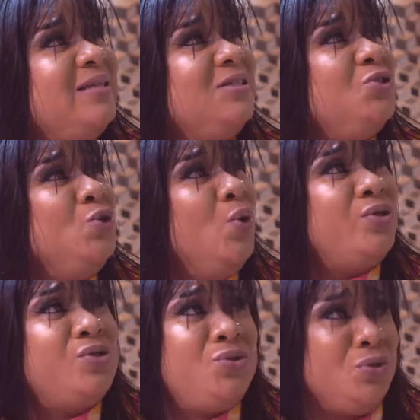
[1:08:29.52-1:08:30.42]
did
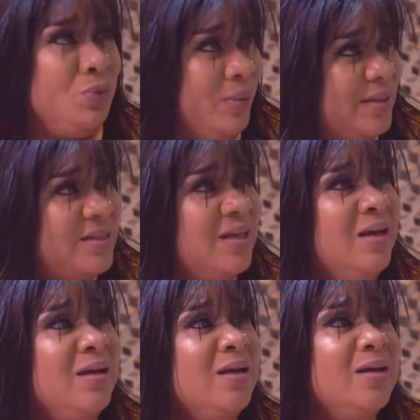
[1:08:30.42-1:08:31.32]
not do it.
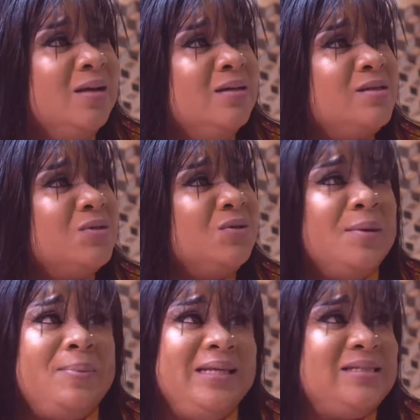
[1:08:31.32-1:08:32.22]
Sonia,
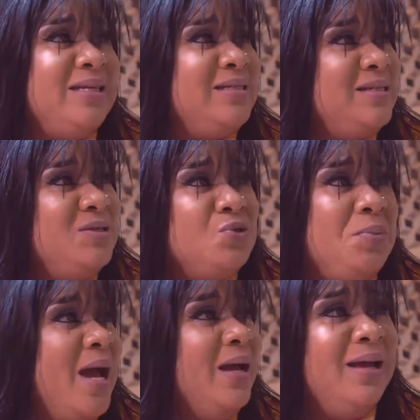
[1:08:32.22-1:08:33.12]
please listen to
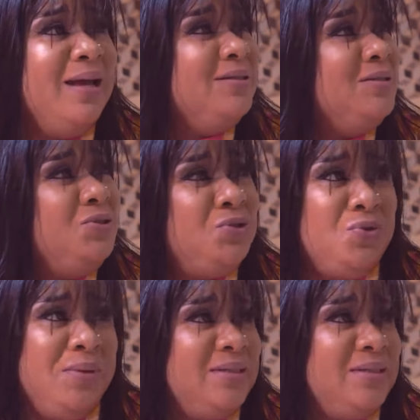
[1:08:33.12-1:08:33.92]
me. I didn't do